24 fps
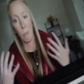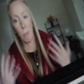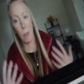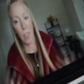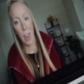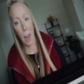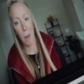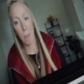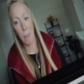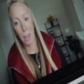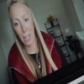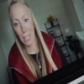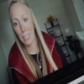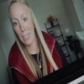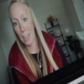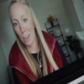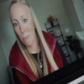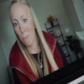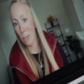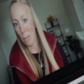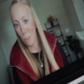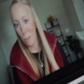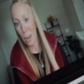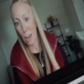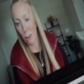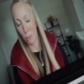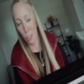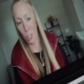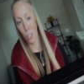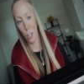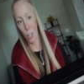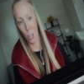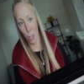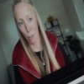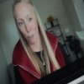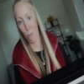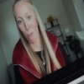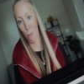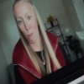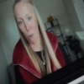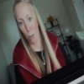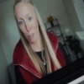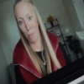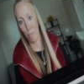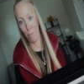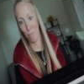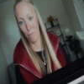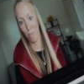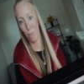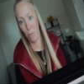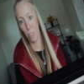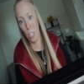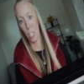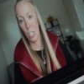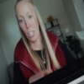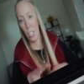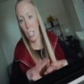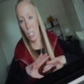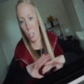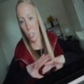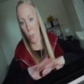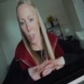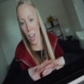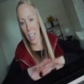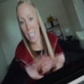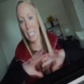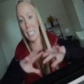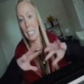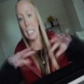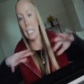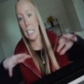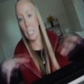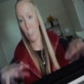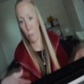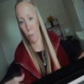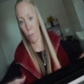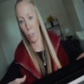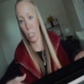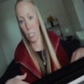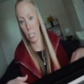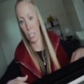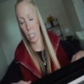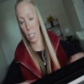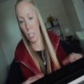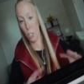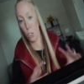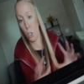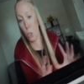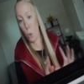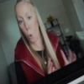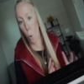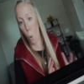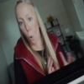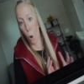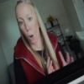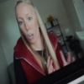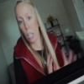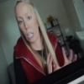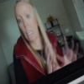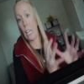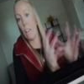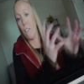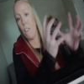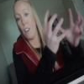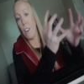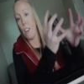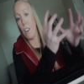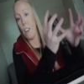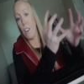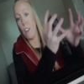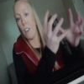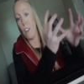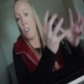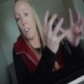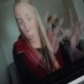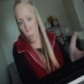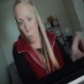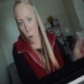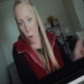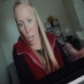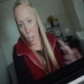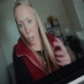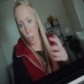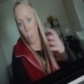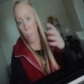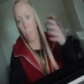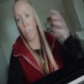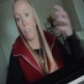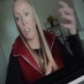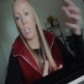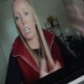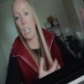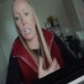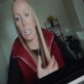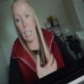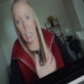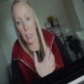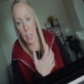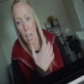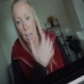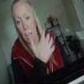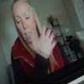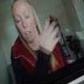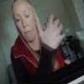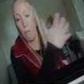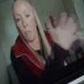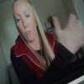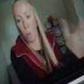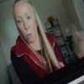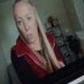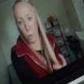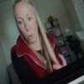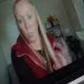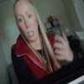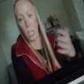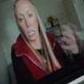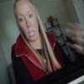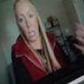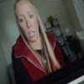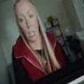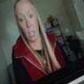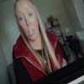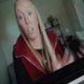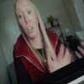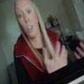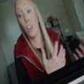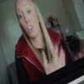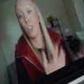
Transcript: but that might not be what I was looking for. Mm. So that's the difference is you're giving it, right? You're feeding it that info you need